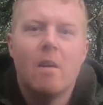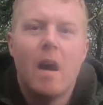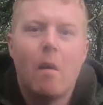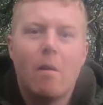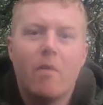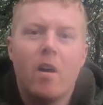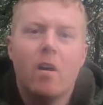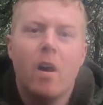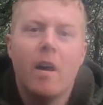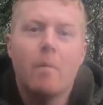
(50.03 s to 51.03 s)
However,
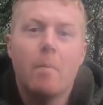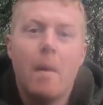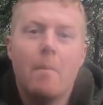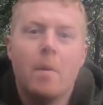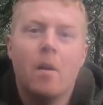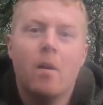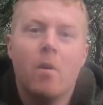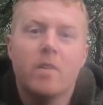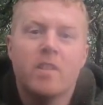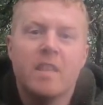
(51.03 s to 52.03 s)
I am a member
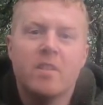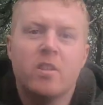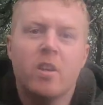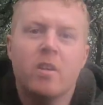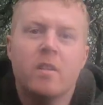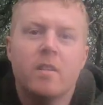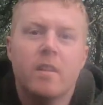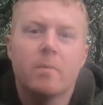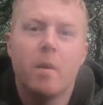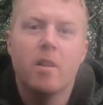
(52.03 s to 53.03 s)
of a syndicate
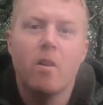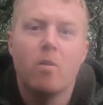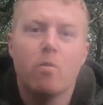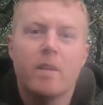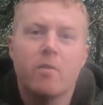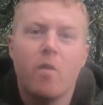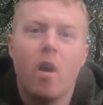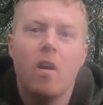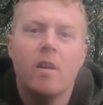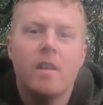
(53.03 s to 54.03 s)
that's my local
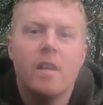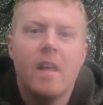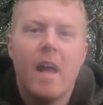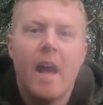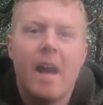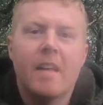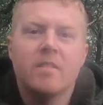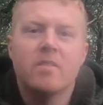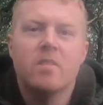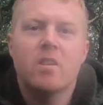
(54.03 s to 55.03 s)
reservoir,
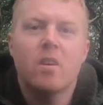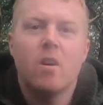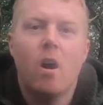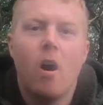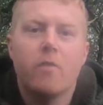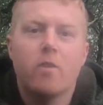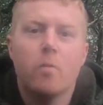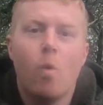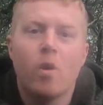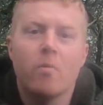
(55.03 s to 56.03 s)
and after
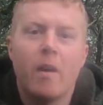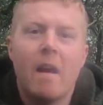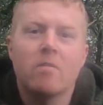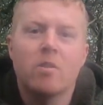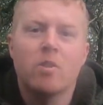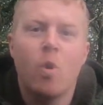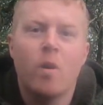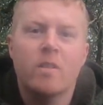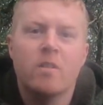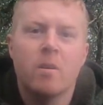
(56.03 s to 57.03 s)
walking around and
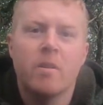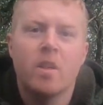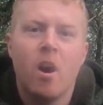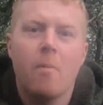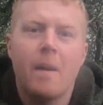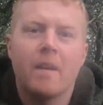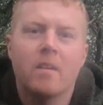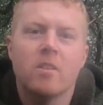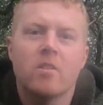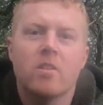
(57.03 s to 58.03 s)
talking to some of the carp
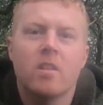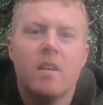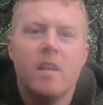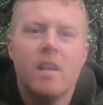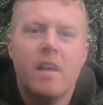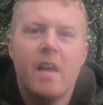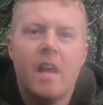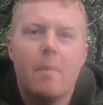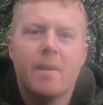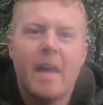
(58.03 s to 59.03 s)
anglers,
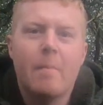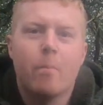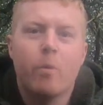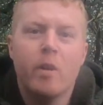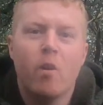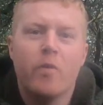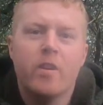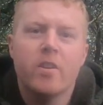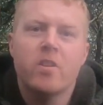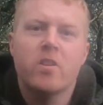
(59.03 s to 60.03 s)
it became pretty
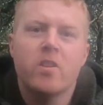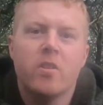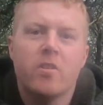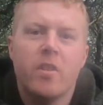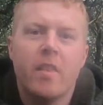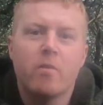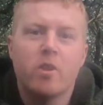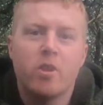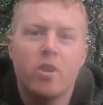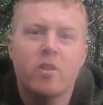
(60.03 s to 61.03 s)
obvious that there was a
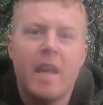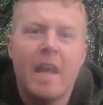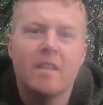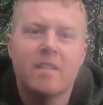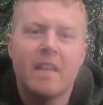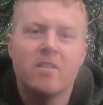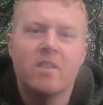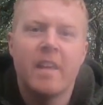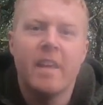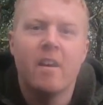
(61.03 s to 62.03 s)
good head of Tench in
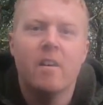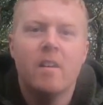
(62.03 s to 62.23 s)
here,